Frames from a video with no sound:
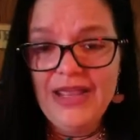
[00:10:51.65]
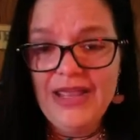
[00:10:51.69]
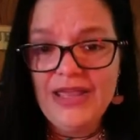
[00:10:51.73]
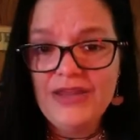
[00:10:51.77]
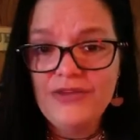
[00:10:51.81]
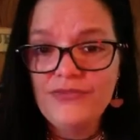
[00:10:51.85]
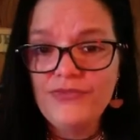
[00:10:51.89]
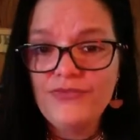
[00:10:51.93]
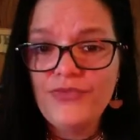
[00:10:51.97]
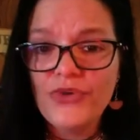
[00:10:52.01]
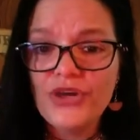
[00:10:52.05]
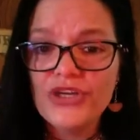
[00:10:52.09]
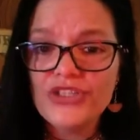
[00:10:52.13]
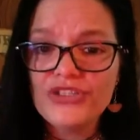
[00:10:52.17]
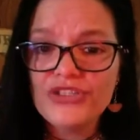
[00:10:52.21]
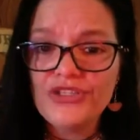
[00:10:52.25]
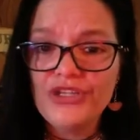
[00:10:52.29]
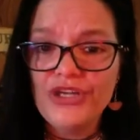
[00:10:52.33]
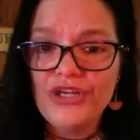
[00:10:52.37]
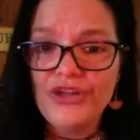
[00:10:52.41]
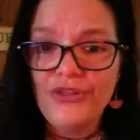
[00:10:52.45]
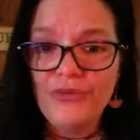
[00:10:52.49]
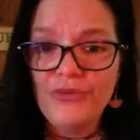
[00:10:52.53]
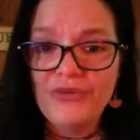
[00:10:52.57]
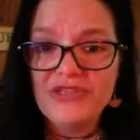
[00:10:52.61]
And first, you
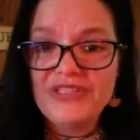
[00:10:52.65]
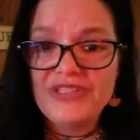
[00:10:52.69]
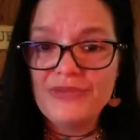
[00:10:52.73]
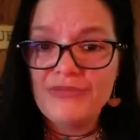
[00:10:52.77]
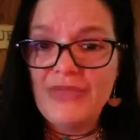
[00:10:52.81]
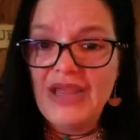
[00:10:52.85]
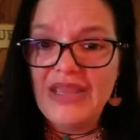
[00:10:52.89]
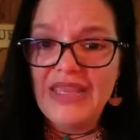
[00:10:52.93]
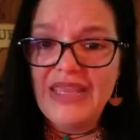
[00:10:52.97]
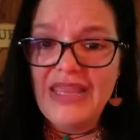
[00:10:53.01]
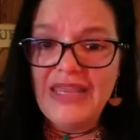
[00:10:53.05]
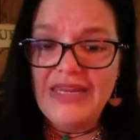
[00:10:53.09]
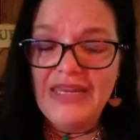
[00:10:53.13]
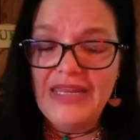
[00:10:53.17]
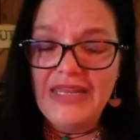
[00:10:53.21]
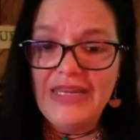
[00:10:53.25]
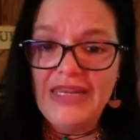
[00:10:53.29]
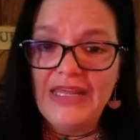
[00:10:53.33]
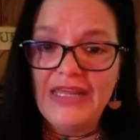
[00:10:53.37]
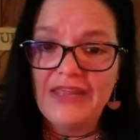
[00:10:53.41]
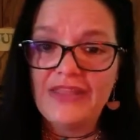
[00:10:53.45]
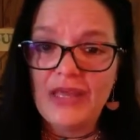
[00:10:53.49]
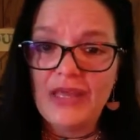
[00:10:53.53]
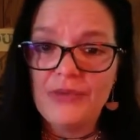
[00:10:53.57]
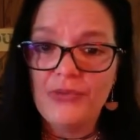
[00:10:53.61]
know, there wasn't Mikey and
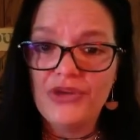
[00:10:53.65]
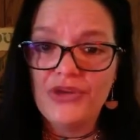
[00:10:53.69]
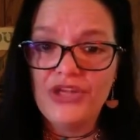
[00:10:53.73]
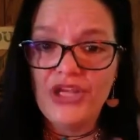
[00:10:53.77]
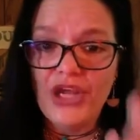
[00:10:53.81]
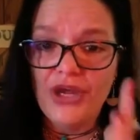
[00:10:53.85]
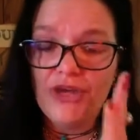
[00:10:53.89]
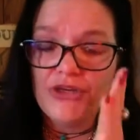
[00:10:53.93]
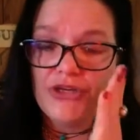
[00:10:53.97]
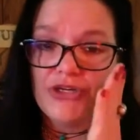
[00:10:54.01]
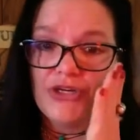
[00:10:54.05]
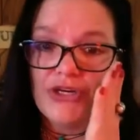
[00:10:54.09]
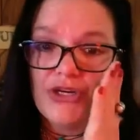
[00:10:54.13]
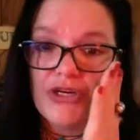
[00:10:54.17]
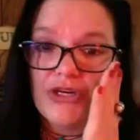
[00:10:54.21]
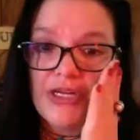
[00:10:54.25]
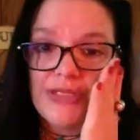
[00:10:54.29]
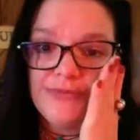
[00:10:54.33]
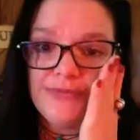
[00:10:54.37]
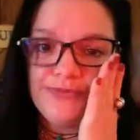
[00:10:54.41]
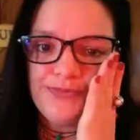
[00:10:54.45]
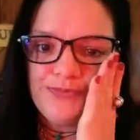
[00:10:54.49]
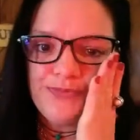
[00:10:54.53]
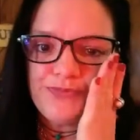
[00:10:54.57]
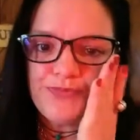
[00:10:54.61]
Enoch. They were younger,
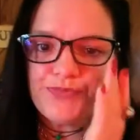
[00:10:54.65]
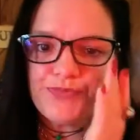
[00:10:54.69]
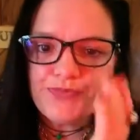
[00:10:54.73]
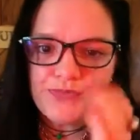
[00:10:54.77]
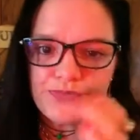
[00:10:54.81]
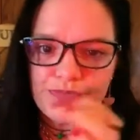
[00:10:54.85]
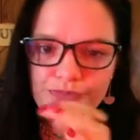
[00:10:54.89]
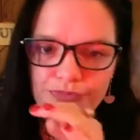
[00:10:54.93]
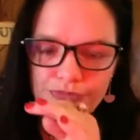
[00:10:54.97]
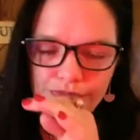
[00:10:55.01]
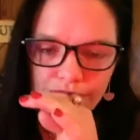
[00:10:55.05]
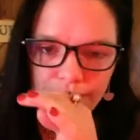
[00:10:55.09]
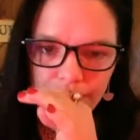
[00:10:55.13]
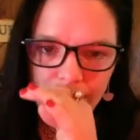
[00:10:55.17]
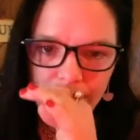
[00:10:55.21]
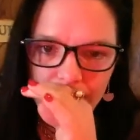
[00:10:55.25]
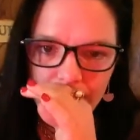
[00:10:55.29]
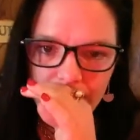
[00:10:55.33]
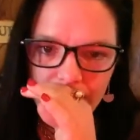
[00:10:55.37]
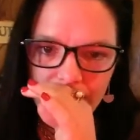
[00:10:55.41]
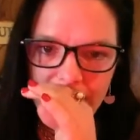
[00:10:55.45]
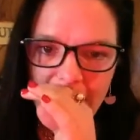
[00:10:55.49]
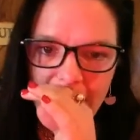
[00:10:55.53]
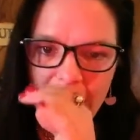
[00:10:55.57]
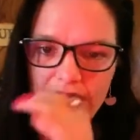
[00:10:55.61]
and
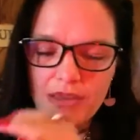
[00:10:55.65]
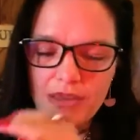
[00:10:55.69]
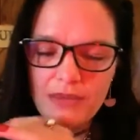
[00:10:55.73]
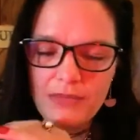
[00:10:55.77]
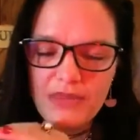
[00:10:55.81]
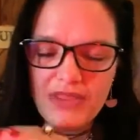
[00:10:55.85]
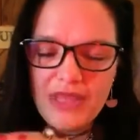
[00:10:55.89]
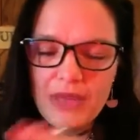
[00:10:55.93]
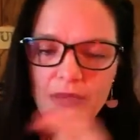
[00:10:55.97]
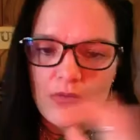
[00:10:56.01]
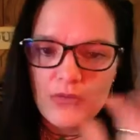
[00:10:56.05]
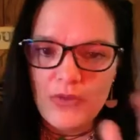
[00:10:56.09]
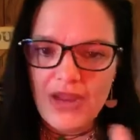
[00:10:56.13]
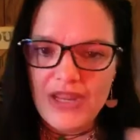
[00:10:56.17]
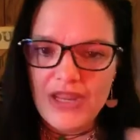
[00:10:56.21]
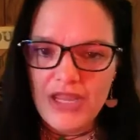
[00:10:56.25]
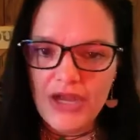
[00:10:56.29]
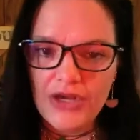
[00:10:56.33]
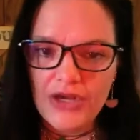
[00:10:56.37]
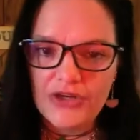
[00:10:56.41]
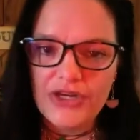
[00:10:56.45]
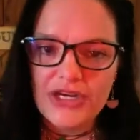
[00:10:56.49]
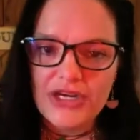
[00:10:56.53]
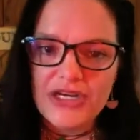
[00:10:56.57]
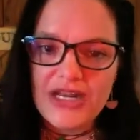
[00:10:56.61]
they were way
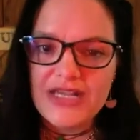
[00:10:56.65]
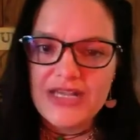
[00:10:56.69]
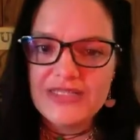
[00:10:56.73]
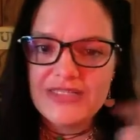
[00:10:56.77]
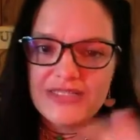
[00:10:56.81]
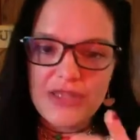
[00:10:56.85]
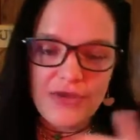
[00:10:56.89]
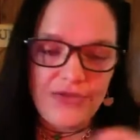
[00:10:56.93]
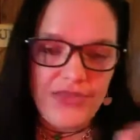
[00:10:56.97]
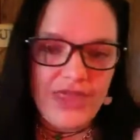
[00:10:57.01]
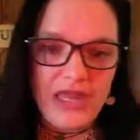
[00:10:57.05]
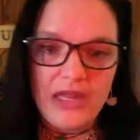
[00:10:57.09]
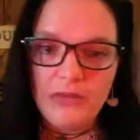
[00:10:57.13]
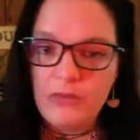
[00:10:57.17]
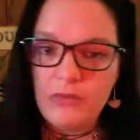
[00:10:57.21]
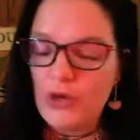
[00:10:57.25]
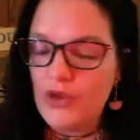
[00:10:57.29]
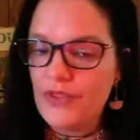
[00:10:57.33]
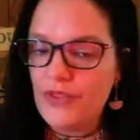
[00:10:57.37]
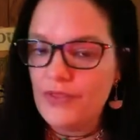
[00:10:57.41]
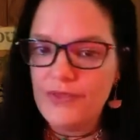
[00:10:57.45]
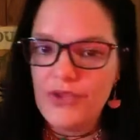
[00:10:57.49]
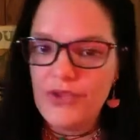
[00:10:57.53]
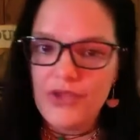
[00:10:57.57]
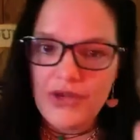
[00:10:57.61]
younger than us, so they
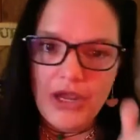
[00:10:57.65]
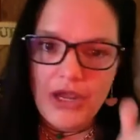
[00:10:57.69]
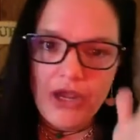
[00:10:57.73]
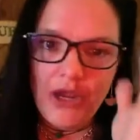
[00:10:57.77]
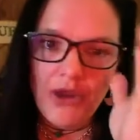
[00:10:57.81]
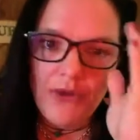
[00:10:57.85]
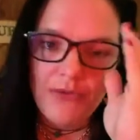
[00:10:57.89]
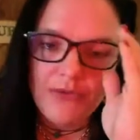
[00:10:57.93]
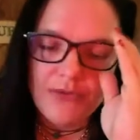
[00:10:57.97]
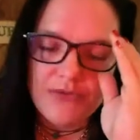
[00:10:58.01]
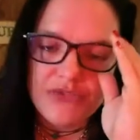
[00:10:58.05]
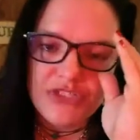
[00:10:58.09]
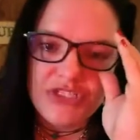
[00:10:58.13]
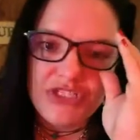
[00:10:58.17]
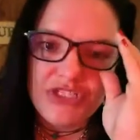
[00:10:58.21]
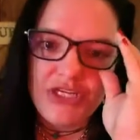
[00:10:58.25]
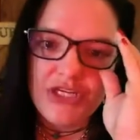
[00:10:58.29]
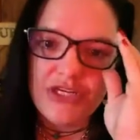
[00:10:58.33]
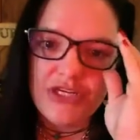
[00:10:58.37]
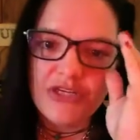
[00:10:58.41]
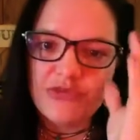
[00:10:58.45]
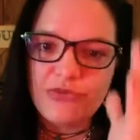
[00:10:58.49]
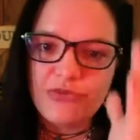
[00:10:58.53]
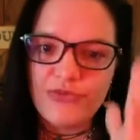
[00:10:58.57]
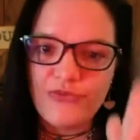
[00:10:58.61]
weren't, you know, it was
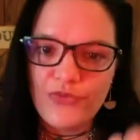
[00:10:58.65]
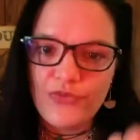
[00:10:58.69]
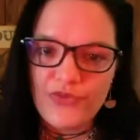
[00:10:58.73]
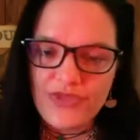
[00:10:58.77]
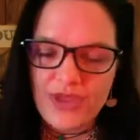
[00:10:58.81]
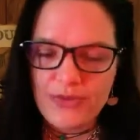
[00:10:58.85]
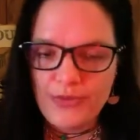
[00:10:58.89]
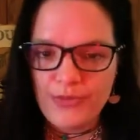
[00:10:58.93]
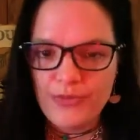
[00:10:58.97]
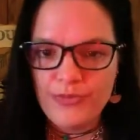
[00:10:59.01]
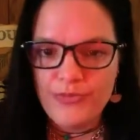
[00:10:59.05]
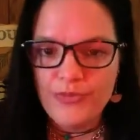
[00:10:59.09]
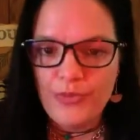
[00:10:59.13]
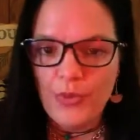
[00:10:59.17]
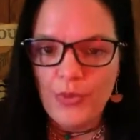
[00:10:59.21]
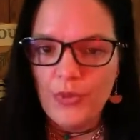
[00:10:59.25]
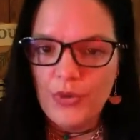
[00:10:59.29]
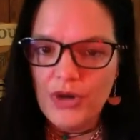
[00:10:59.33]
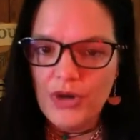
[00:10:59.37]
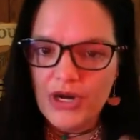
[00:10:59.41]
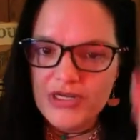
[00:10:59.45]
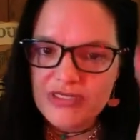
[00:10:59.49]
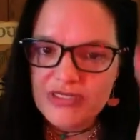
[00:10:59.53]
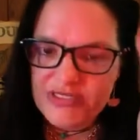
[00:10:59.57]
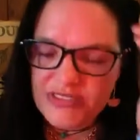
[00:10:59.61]
years before they were
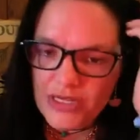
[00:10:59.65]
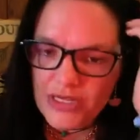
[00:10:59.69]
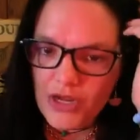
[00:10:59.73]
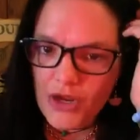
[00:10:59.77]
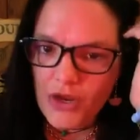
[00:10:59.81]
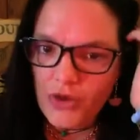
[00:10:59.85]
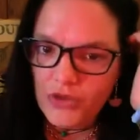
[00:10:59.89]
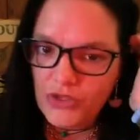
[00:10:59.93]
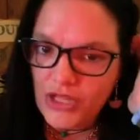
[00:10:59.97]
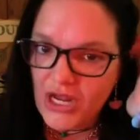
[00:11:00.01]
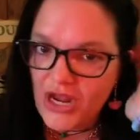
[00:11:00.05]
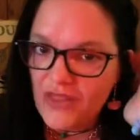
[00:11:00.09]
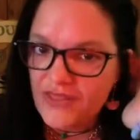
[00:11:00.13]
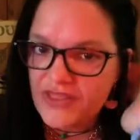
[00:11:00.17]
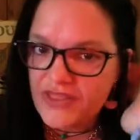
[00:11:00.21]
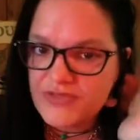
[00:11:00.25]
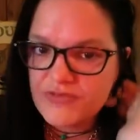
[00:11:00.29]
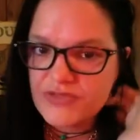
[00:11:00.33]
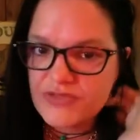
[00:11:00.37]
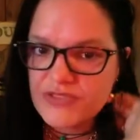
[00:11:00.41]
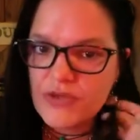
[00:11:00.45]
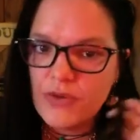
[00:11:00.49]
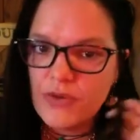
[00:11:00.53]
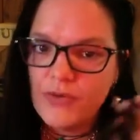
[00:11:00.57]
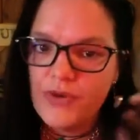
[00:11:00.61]
born. So a lot of this
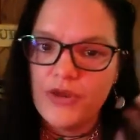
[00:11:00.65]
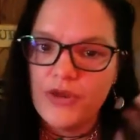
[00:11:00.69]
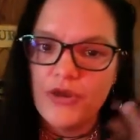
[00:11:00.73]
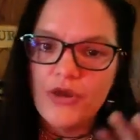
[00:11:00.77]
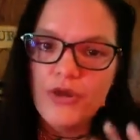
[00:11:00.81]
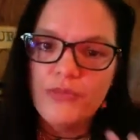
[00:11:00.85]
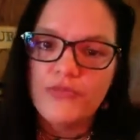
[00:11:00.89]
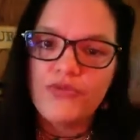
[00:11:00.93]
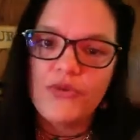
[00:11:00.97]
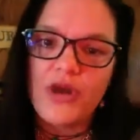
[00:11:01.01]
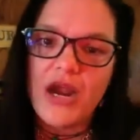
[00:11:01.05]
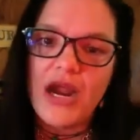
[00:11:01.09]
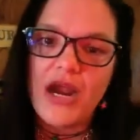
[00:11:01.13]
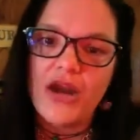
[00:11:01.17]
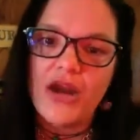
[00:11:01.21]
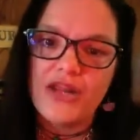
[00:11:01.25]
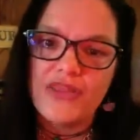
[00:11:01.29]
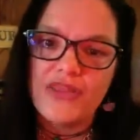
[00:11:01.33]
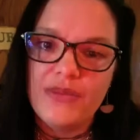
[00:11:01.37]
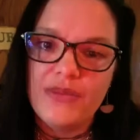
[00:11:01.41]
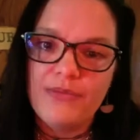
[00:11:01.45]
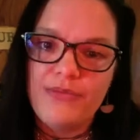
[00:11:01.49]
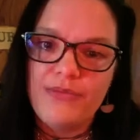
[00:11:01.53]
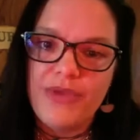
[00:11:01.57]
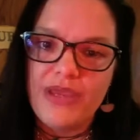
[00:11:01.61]
was going on prior to
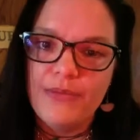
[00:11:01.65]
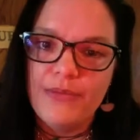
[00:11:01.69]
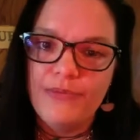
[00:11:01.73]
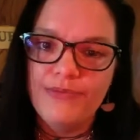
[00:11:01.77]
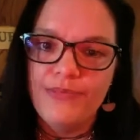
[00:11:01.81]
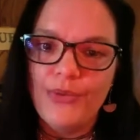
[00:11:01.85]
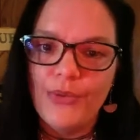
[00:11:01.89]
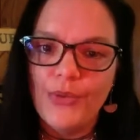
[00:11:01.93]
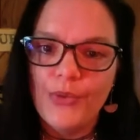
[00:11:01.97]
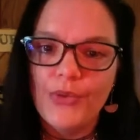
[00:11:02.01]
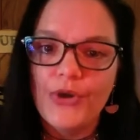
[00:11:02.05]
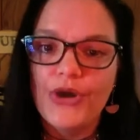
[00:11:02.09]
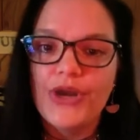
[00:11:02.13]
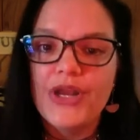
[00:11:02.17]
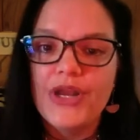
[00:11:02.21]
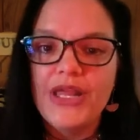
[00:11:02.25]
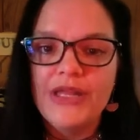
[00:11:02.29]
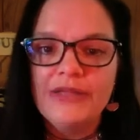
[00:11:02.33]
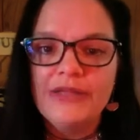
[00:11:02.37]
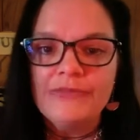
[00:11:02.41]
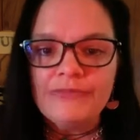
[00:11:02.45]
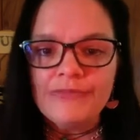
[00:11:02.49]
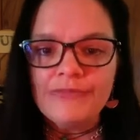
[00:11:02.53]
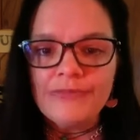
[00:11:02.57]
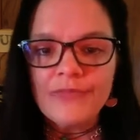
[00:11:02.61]
being born,
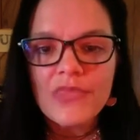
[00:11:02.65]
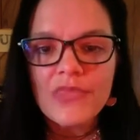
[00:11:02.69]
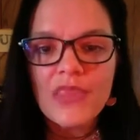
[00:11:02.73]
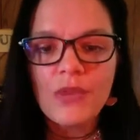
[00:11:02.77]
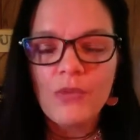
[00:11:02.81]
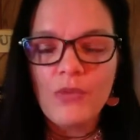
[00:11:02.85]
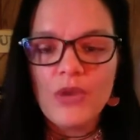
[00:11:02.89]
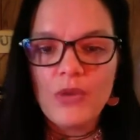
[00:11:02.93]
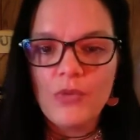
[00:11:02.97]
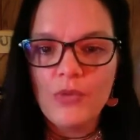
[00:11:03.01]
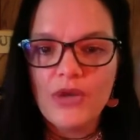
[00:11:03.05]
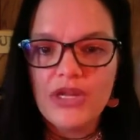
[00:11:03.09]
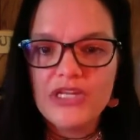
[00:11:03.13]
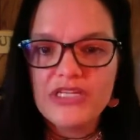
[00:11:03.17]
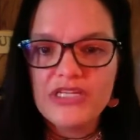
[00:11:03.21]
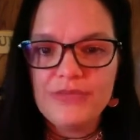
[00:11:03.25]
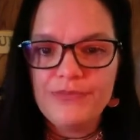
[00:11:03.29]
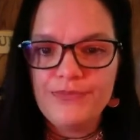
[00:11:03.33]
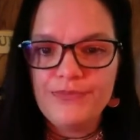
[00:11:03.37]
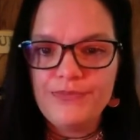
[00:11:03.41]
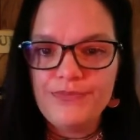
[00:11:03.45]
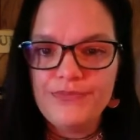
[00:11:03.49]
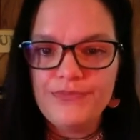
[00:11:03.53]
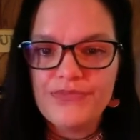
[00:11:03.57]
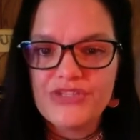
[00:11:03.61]
and we wanted
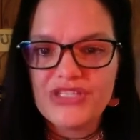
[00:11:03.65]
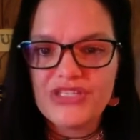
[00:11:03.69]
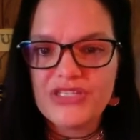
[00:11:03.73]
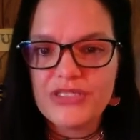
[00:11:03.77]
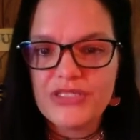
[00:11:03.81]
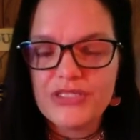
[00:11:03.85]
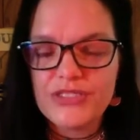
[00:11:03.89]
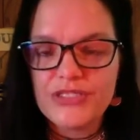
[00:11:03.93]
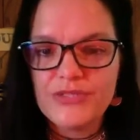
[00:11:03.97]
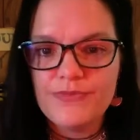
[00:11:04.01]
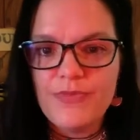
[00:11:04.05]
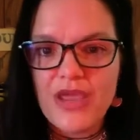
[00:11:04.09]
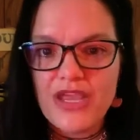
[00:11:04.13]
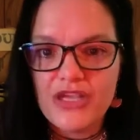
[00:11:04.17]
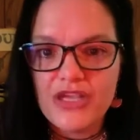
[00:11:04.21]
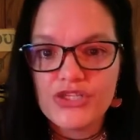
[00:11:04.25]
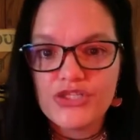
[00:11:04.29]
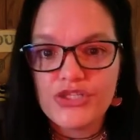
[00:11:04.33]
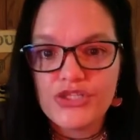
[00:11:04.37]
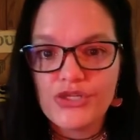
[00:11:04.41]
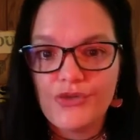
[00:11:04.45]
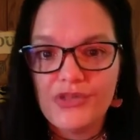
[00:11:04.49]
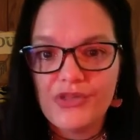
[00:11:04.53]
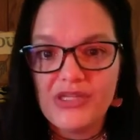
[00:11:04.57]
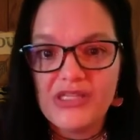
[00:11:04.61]
to just make
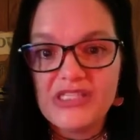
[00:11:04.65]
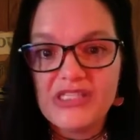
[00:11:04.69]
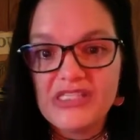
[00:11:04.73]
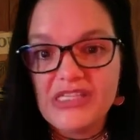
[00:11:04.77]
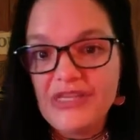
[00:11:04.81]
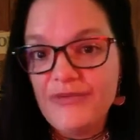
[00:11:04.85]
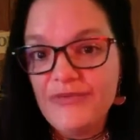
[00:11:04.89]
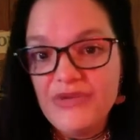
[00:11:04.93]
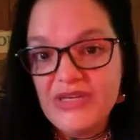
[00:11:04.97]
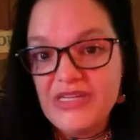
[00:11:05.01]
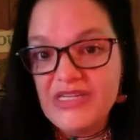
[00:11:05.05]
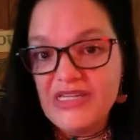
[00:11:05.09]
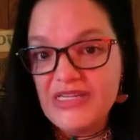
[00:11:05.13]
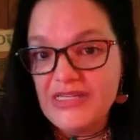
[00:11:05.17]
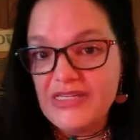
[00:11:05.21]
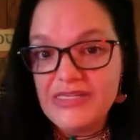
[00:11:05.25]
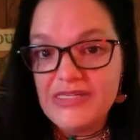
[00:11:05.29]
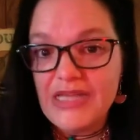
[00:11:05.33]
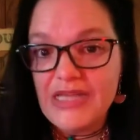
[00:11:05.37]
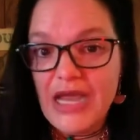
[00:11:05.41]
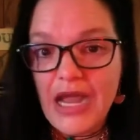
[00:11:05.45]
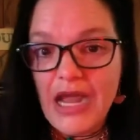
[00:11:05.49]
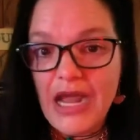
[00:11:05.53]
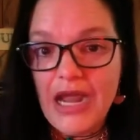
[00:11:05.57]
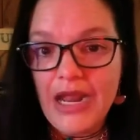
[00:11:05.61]
sure that Steven didn't
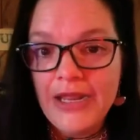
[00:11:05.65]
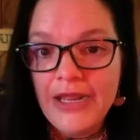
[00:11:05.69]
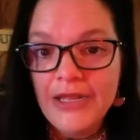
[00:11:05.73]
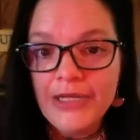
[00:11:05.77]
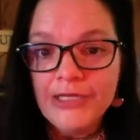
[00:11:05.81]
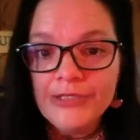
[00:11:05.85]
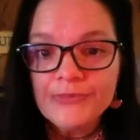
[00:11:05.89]
die.